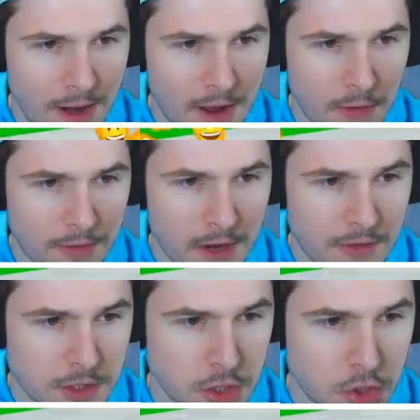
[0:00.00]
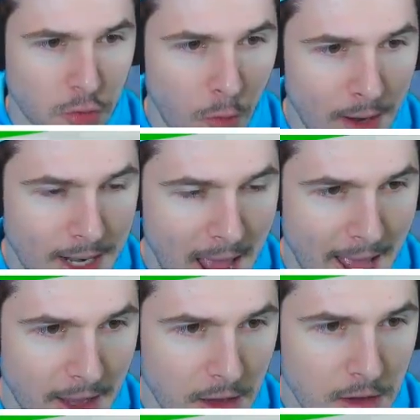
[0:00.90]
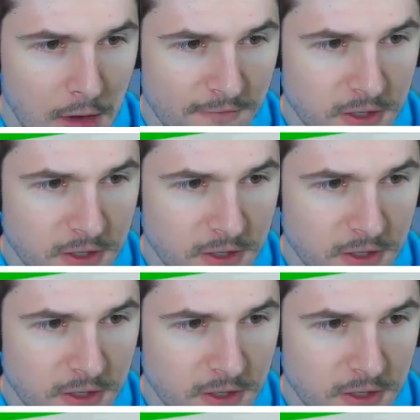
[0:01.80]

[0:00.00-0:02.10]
egg over here. There's a droid egg for